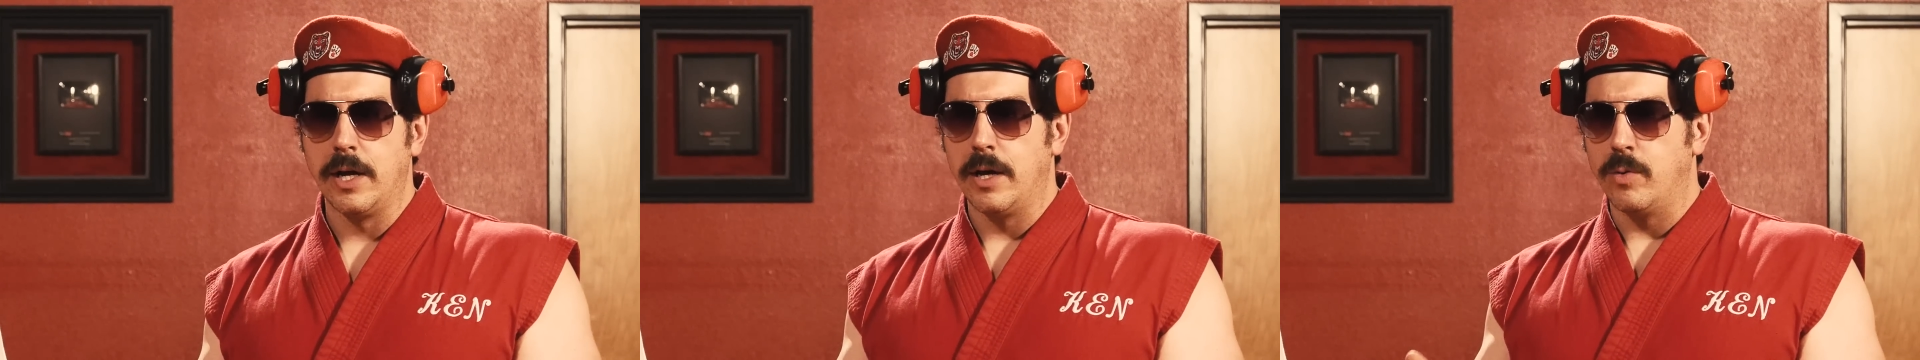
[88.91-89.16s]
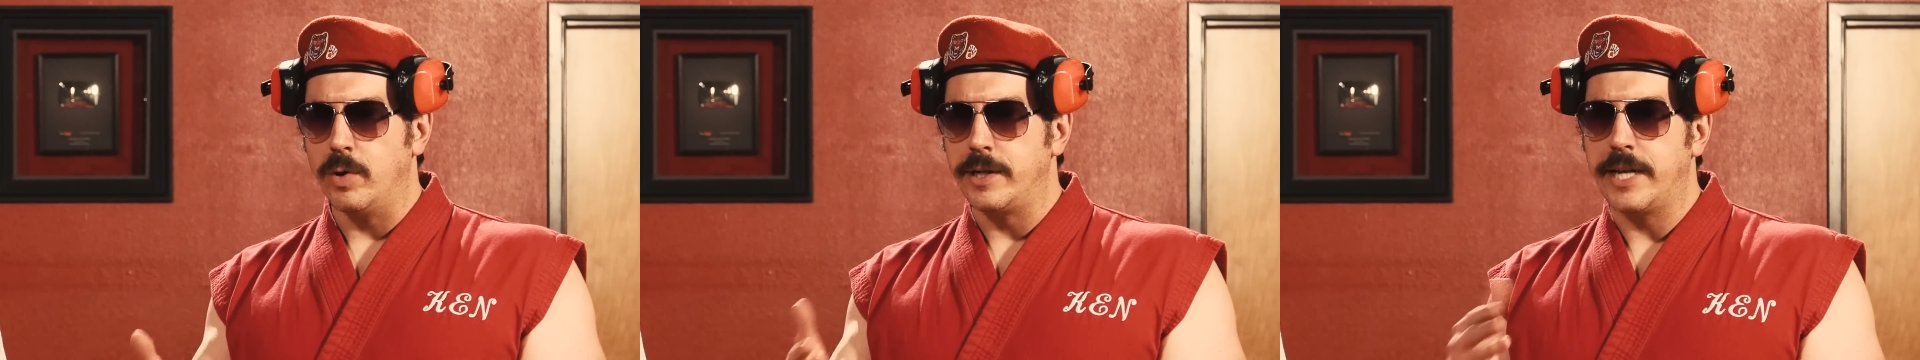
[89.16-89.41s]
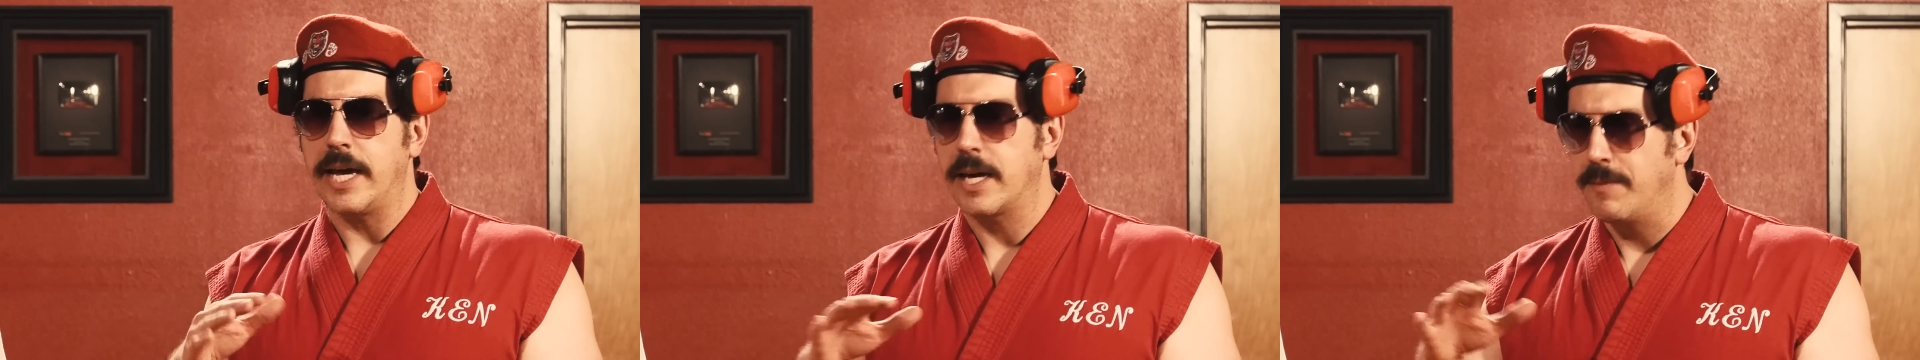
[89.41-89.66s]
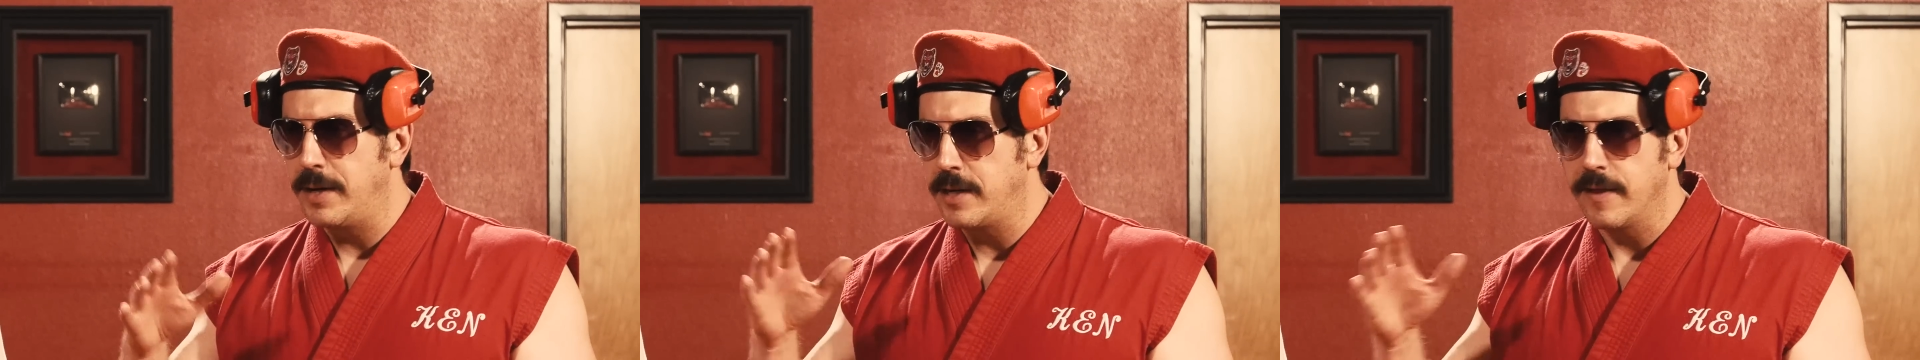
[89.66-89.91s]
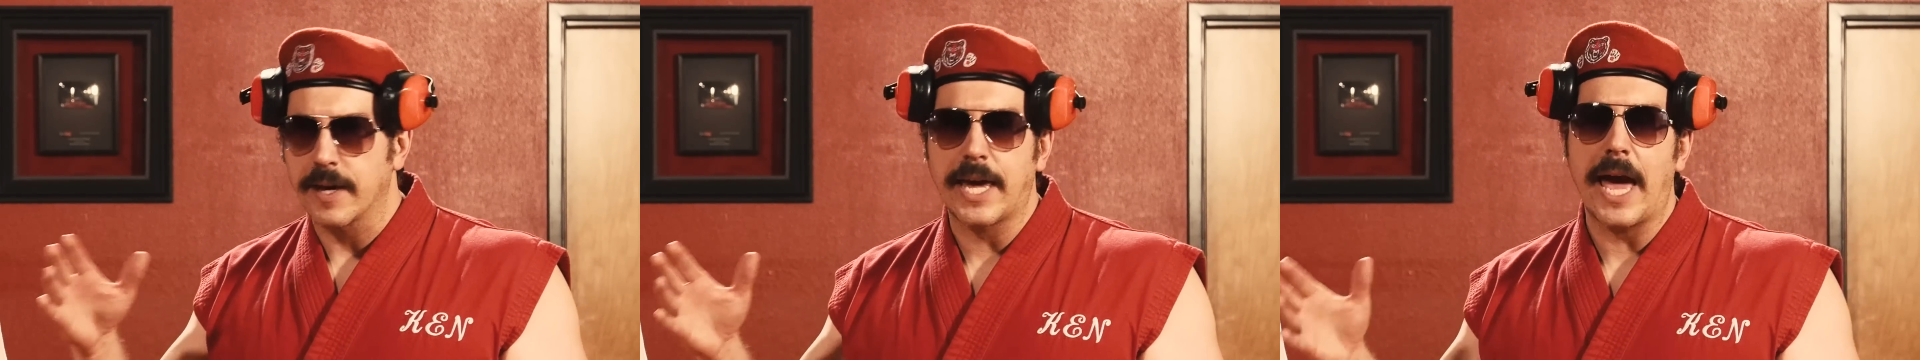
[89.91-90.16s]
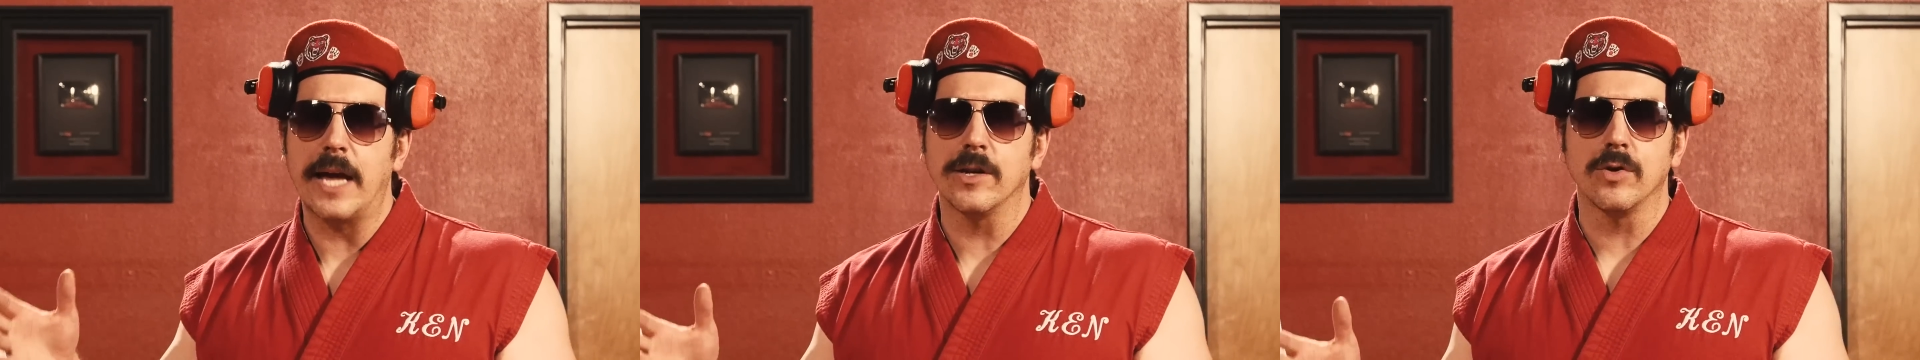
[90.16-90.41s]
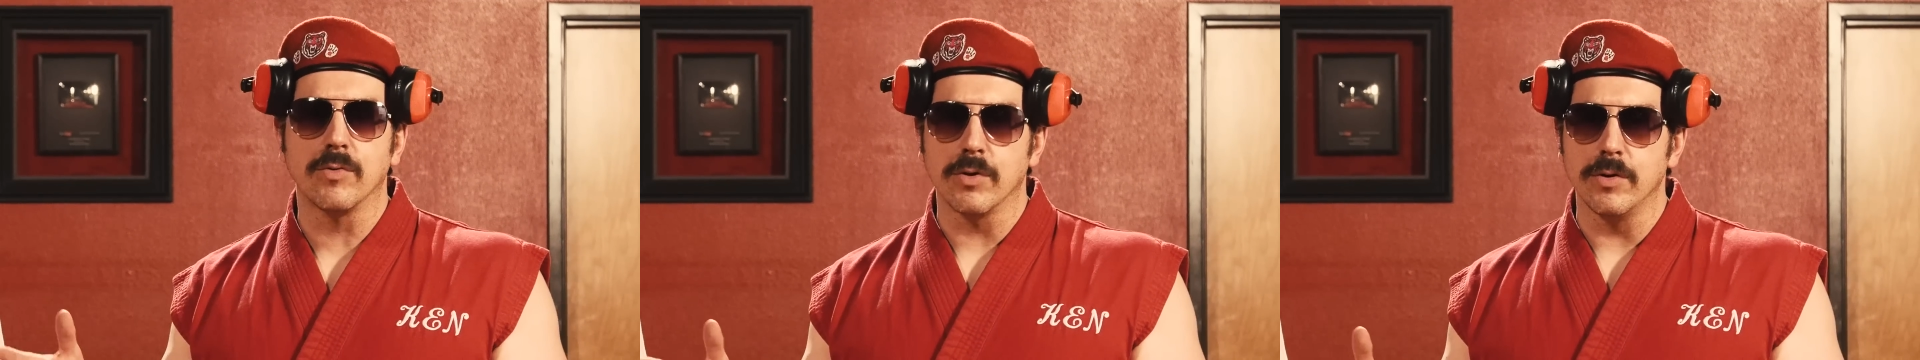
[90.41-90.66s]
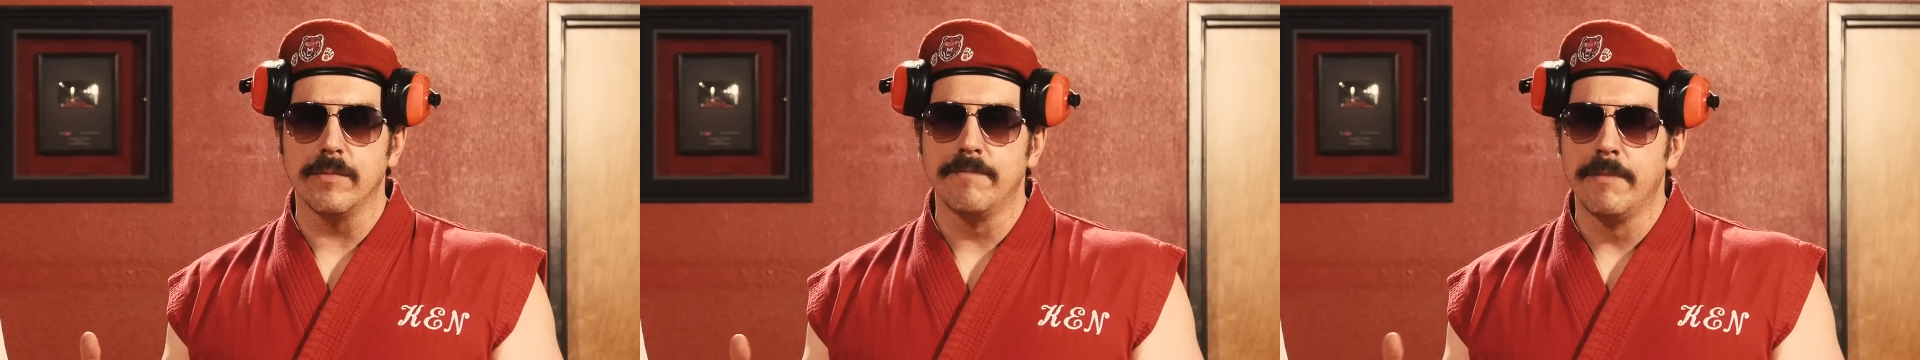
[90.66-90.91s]
would take him into the candle
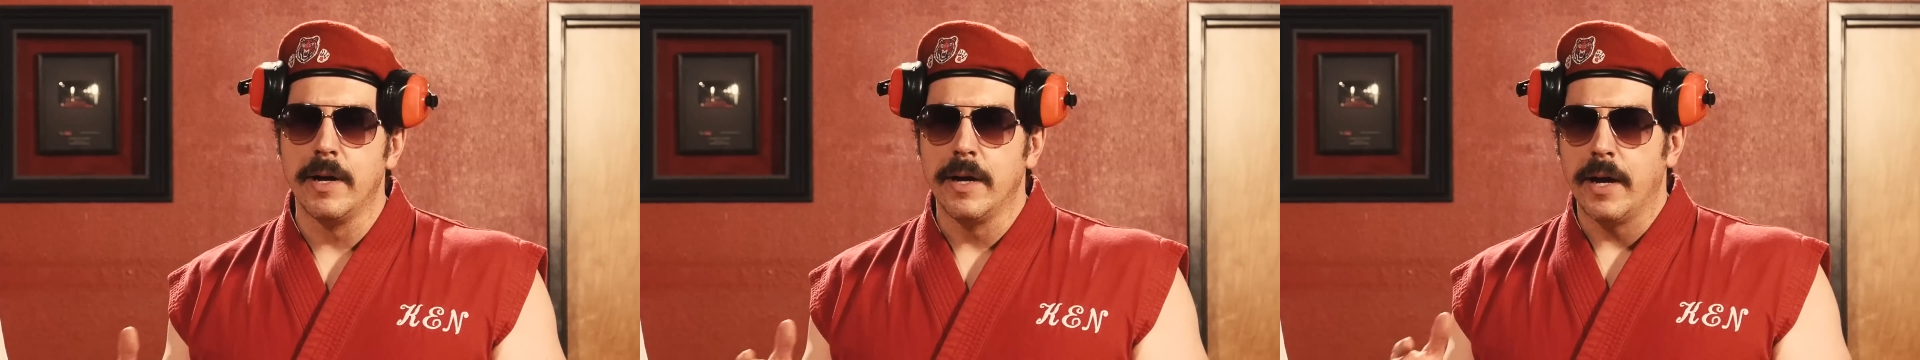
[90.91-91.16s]
room